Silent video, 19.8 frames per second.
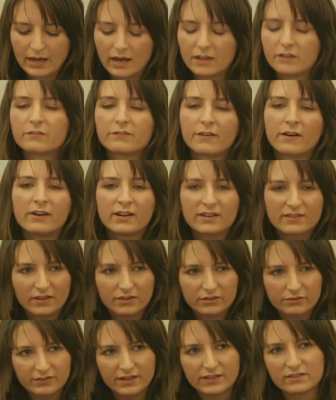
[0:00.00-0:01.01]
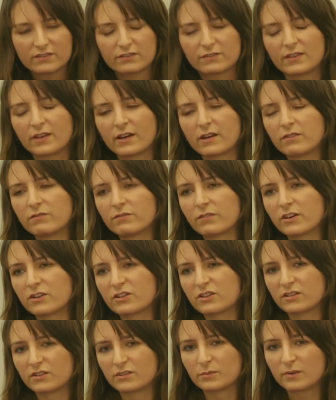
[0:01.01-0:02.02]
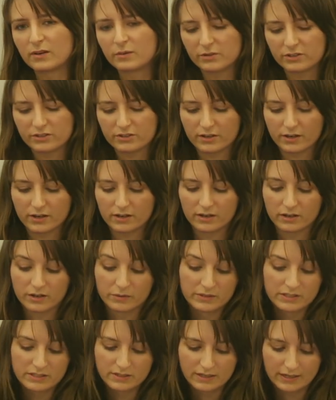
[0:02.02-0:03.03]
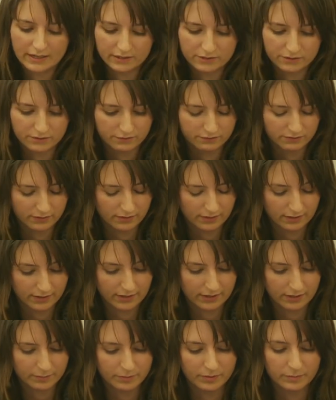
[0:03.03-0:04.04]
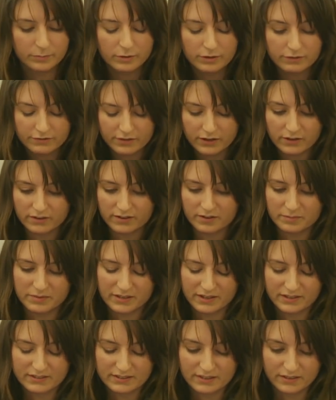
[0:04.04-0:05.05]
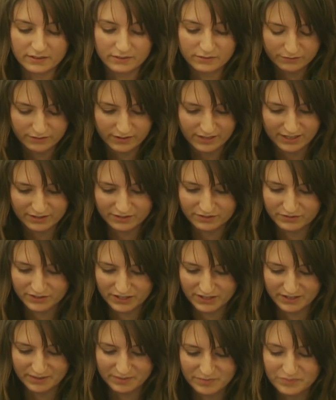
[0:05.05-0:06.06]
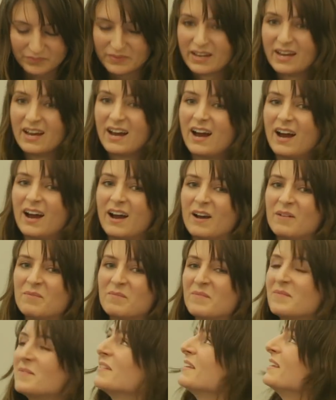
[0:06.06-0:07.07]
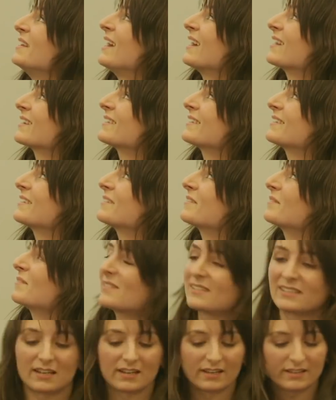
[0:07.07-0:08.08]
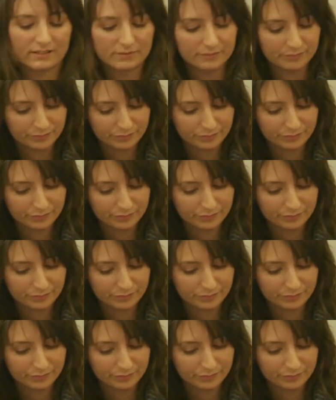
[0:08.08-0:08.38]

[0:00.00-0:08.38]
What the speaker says: And there are various other reasons for their conversion as well, which I can go into later if you like. But moving on, because I'll run out of time. Next slide.